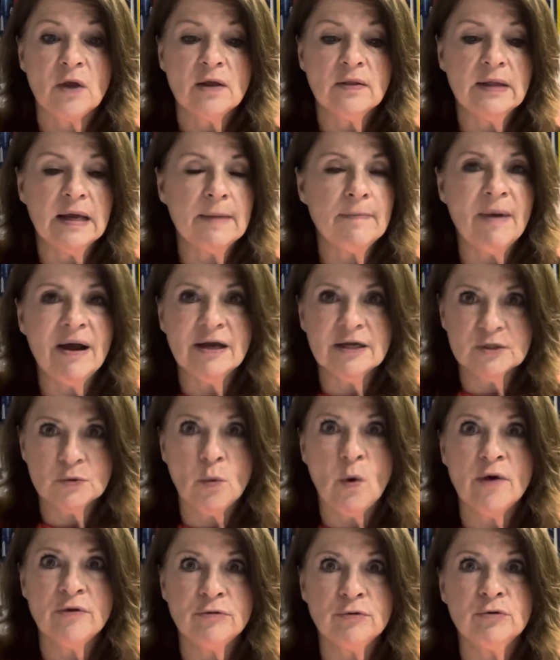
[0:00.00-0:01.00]
Like miles
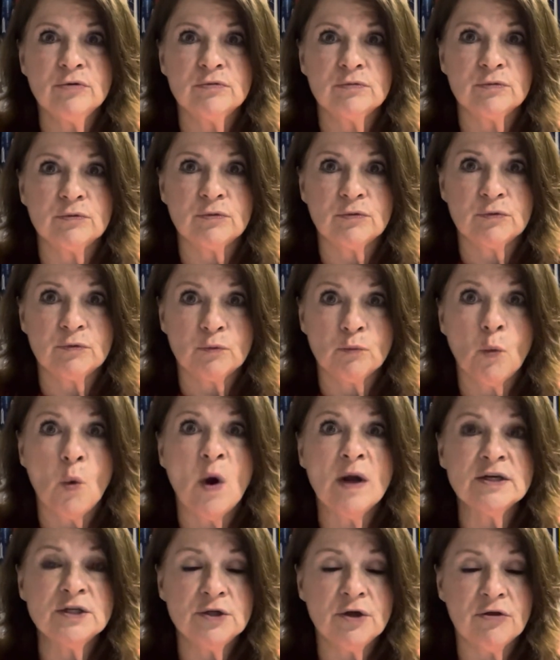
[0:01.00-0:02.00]
1
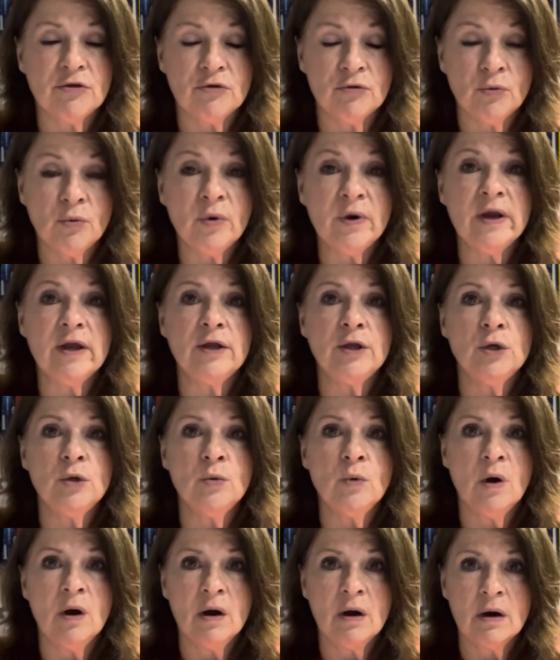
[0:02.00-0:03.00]
to 3,
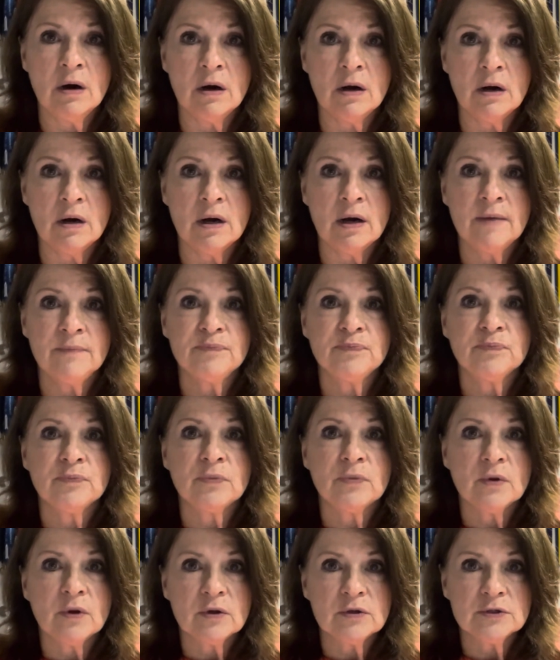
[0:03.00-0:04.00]
you are
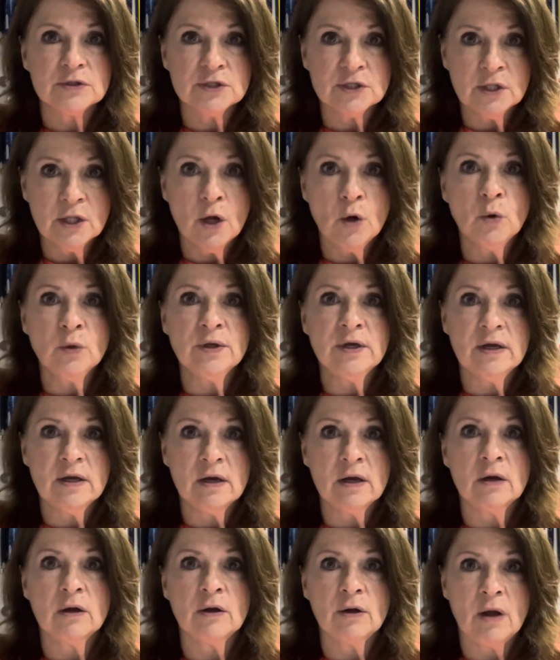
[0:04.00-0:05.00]

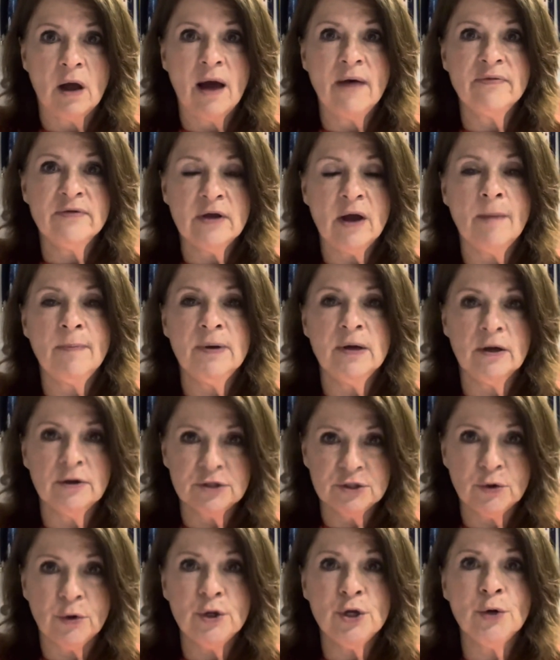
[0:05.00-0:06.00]
slowly on the uphill,
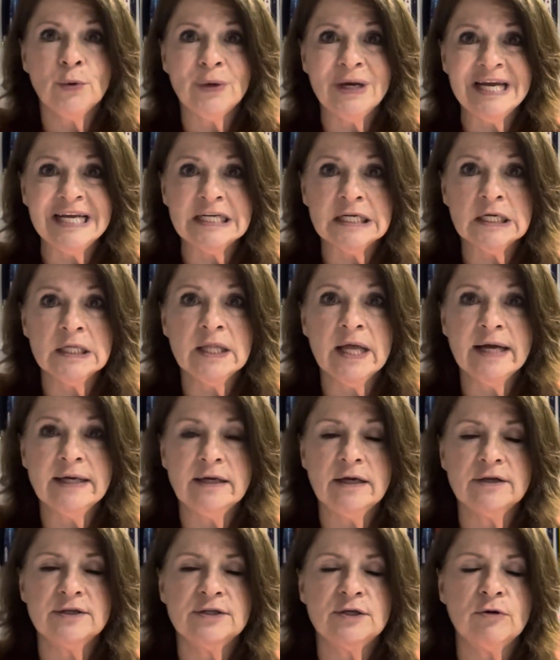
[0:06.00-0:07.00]
so you're
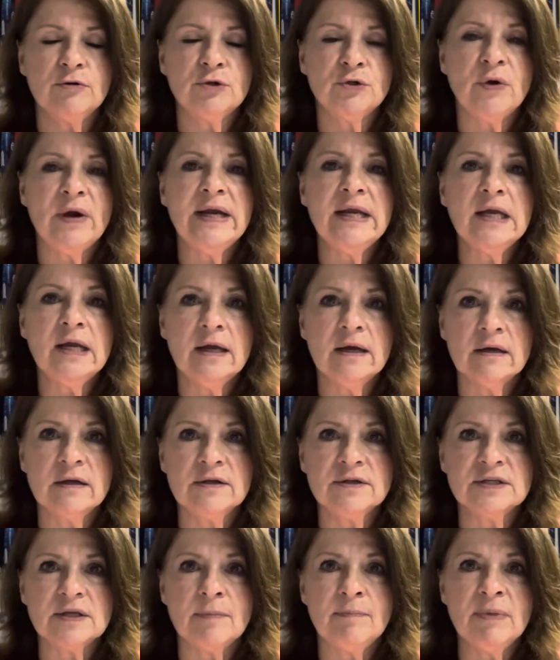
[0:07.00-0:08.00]
inclining. So training
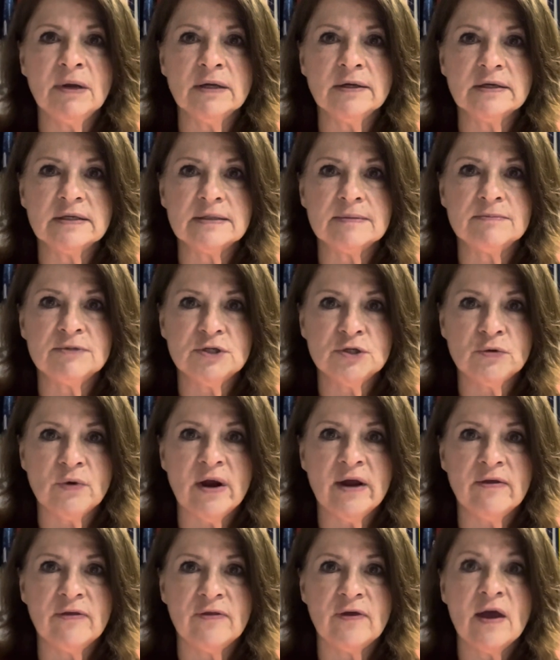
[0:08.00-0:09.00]
hills and building some
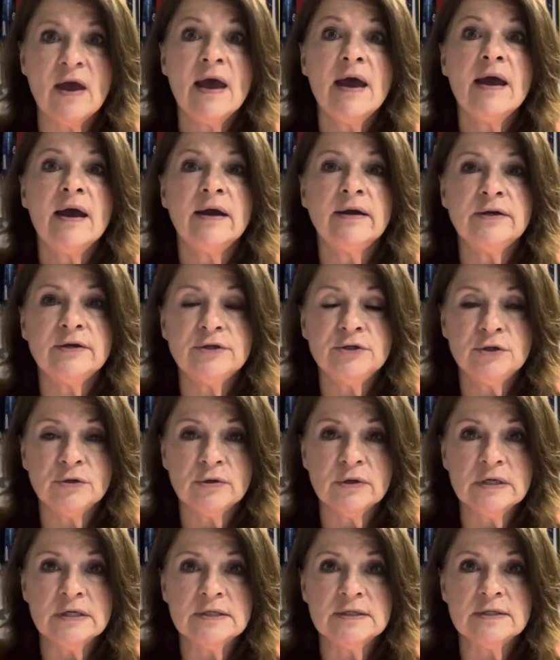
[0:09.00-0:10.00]
strength and
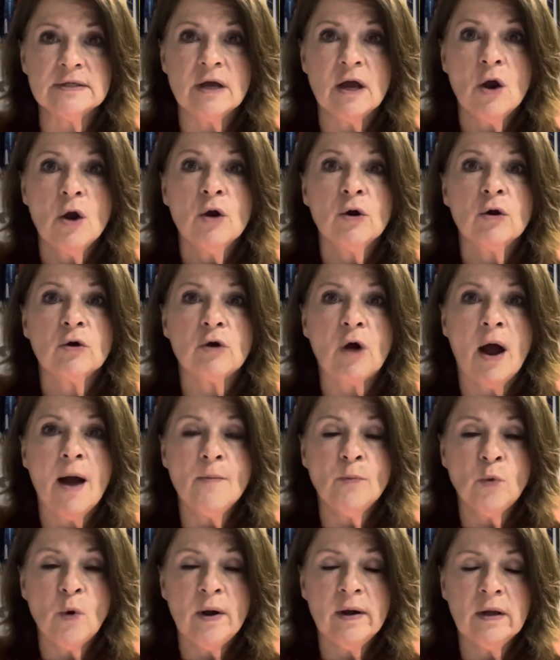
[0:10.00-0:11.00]
endurance
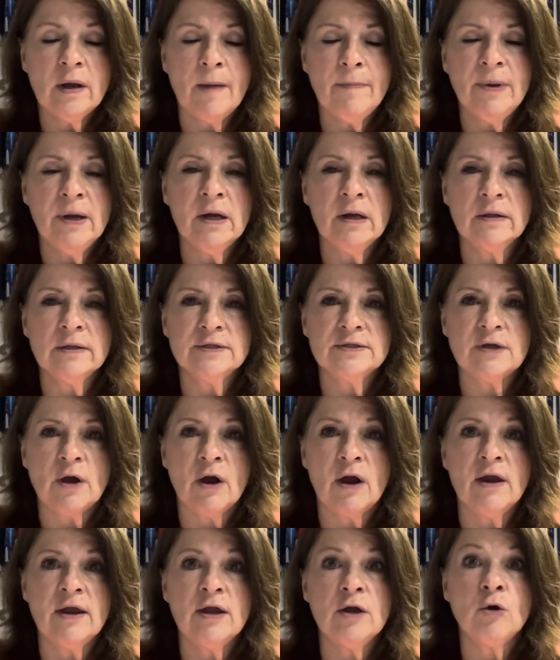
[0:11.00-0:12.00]
running uphill is
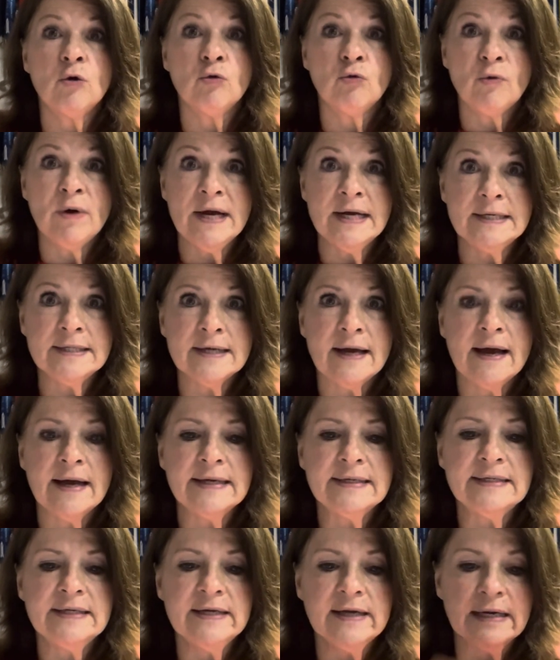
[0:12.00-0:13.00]
a great
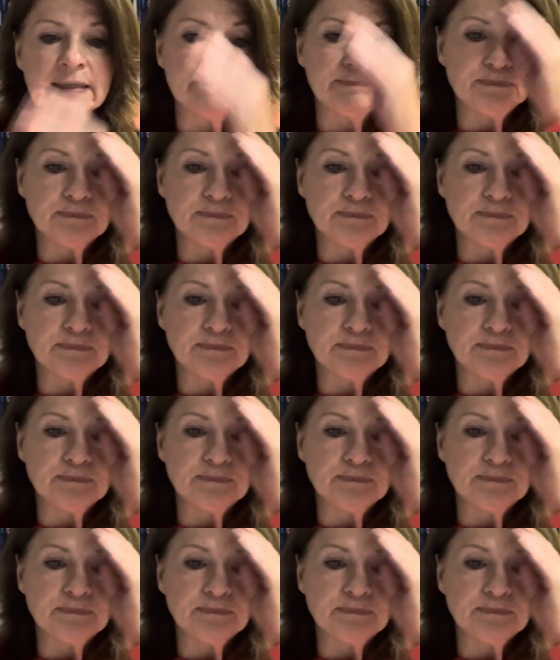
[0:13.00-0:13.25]
idea.